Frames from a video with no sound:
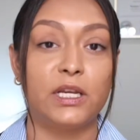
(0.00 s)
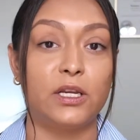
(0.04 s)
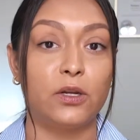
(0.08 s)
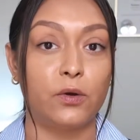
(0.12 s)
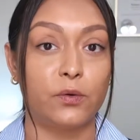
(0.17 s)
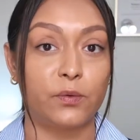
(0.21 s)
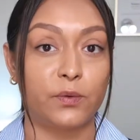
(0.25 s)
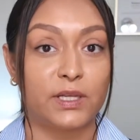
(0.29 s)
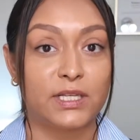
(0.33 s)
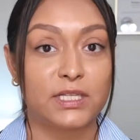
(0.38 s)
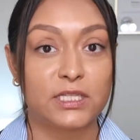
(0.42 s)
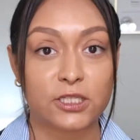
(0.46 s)

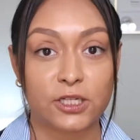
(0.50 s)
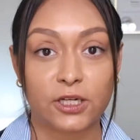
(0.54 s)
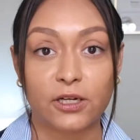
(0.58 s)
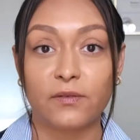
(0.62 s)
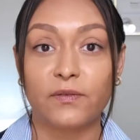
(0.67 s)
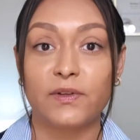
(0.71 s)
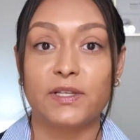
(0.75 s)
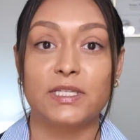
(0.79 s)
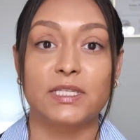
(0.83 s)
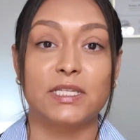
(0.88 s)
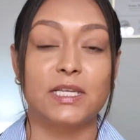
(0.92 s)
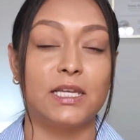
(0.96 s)
notary
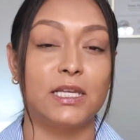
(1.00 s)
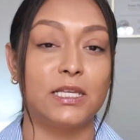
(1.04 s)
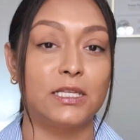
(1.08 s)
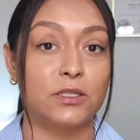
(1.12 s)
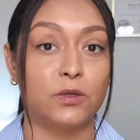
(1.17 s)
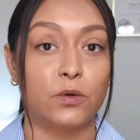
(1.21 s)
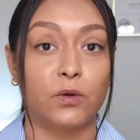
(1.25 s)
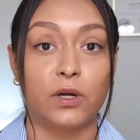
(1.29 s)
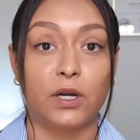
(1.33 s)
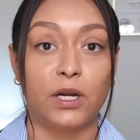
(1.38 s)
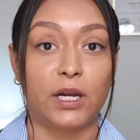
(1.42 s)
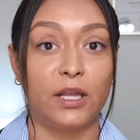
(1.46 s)
services
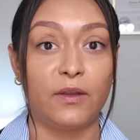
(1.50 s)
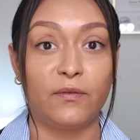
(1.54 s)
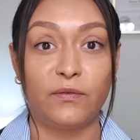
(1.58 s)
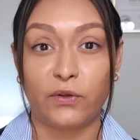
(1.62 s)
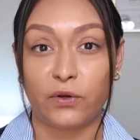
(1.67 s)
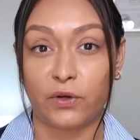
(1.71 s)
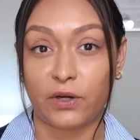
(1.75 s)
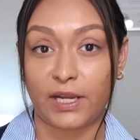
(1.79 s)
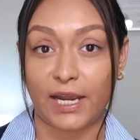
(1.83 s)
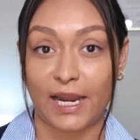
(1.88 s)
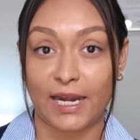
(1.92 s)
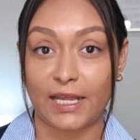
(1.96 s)
or if
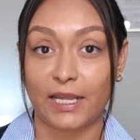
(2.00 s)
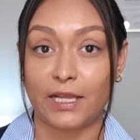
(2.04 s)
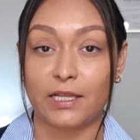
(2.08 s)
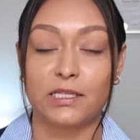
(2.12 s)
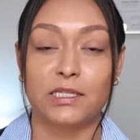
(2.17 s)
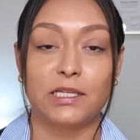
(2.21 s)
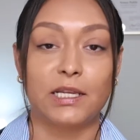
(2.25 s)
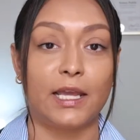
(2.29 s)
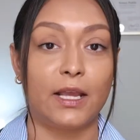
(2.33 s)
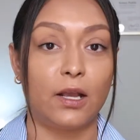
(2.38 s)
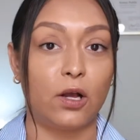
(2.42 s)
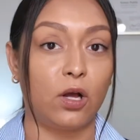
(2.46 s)
you're getting
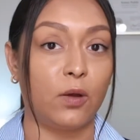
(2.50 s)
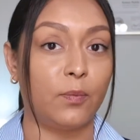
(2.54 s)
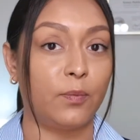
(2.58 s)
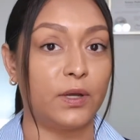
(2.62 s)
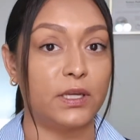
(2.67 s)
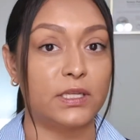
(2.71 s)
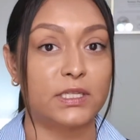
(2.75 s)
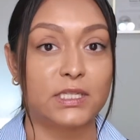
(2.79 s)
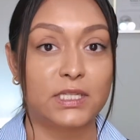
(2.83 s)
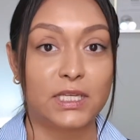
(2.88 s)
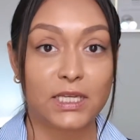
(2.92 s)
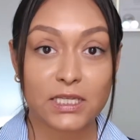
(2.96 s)
into like
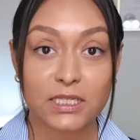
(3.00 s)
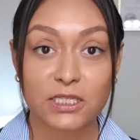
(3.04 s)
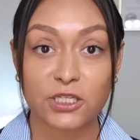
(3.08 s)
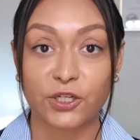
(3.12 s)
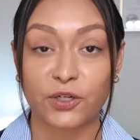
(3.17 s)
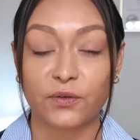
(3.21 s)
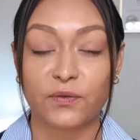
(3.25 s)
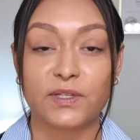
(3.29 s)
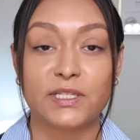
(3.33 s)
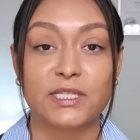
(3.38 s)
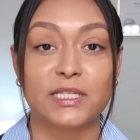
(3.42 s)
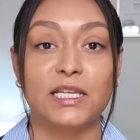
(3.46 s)
apostille
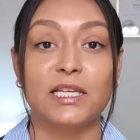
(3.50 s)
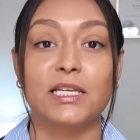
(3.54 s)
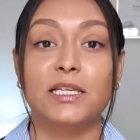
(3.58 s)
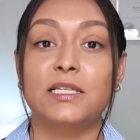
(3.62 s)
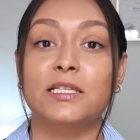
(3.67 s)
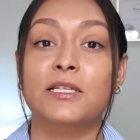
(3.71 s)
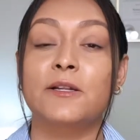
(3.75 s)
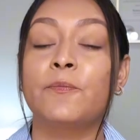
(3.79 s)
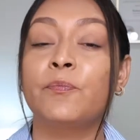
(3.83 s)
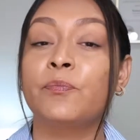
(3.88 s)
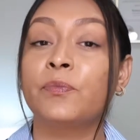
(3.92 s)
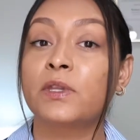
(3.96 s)
services